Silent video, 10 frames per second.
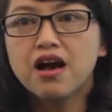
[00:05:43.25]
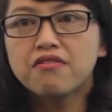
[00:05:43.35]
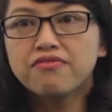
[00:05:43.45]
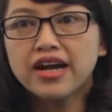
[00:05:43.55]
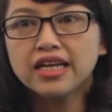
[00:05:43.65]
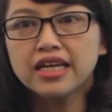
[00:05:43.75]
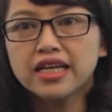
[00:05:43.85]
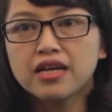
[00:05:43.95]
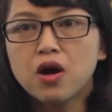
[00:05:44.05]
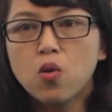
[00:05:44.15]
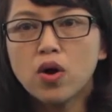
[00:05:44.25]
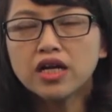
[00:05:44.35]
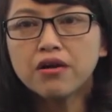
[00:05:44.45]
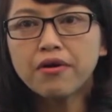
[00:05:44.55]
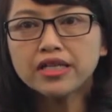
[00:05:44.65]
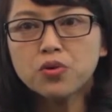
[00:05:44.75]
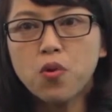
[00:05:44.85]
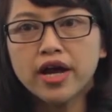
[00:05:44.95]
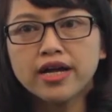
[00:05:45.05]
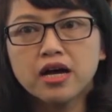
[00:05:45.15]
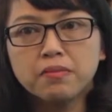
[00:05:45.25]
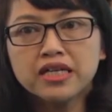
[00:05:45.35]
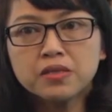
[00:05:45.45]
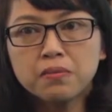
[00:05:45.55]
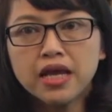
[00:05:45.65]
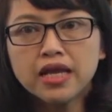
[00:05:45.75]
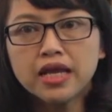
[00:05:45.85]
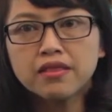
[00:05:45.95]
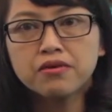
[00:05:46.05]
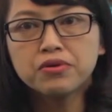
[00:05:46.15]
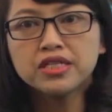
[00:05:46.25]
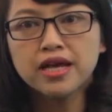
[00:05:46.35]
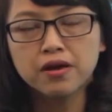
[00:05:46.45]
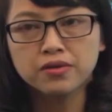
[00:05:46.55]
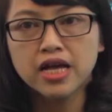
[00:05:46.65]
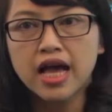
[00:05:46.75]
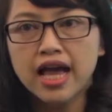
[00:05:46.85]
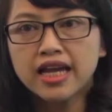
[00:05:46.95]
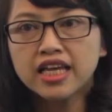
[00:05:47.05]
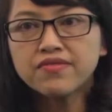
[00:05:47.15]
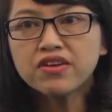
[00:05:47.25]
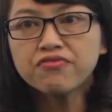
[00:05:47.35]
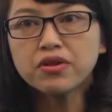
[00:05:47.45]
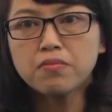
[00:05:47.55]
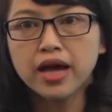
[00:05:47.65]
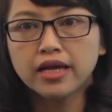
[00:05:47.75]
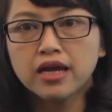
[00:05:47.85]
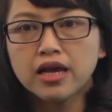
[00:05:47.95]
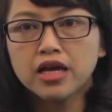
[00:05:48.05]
Finally, one great way of explaining the results and giving feedback